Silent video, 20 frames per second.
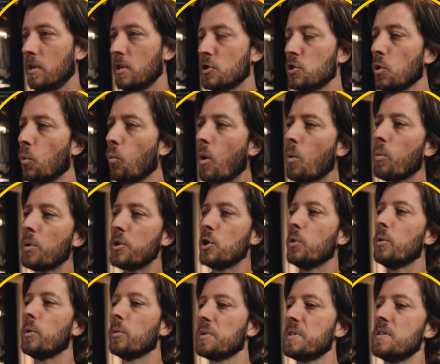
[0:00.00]
So what we're
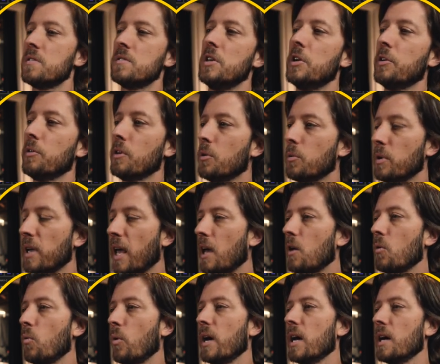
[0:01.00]
doing with this Eero
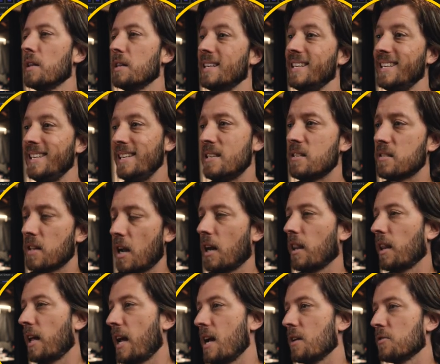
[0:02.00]
Gateway on the east side
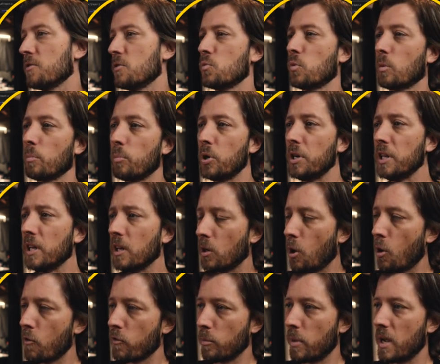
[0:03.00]
of the house is we're putting it
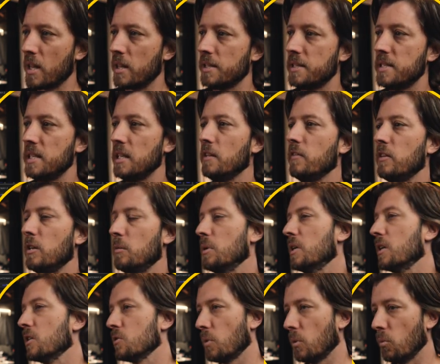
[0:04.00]
over by the TV
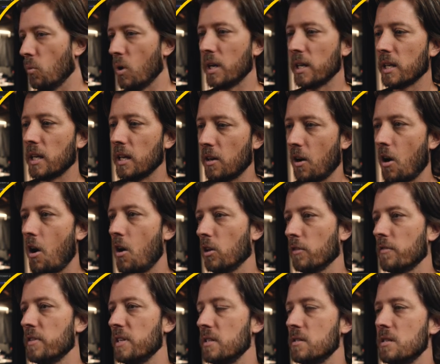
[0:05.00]
because we want to get all
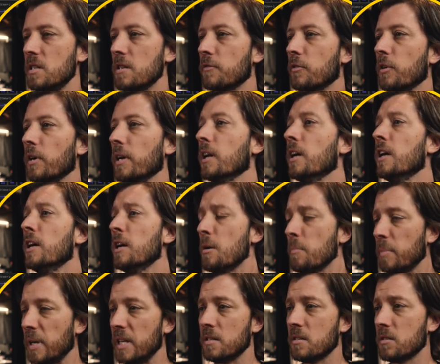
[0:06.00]
of these different
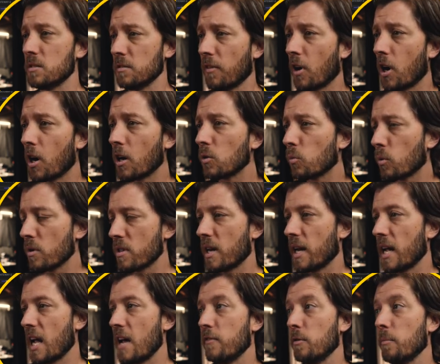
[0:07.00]
pieces of hardware that
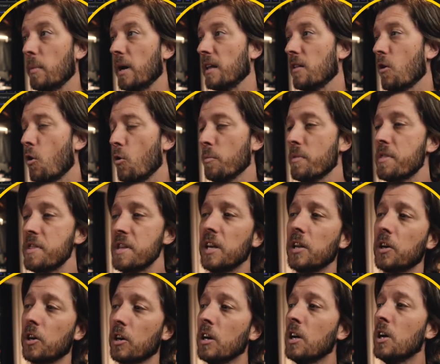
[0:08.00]
I have in my home
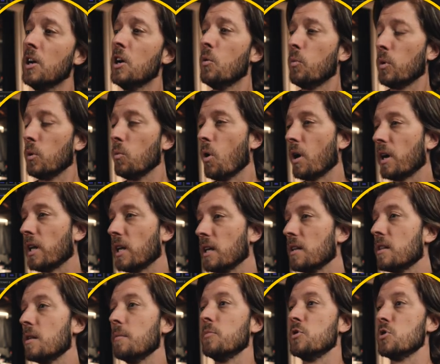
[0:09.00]
theater. We want to
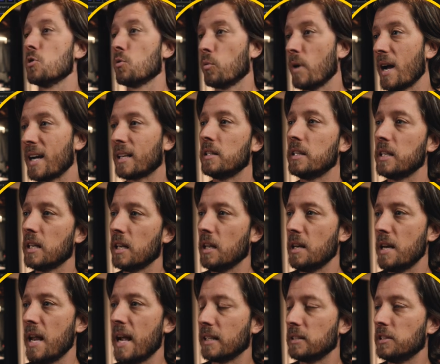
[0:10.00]
get them directly
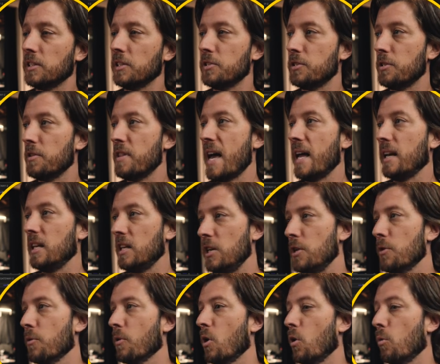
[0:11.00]
connected to that
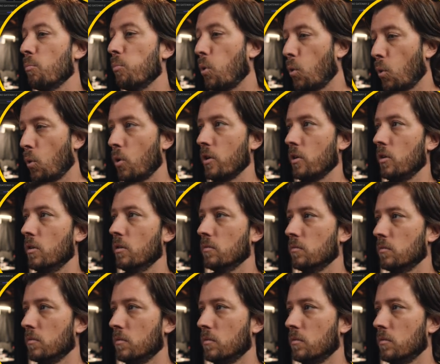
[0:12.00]
Eero portal.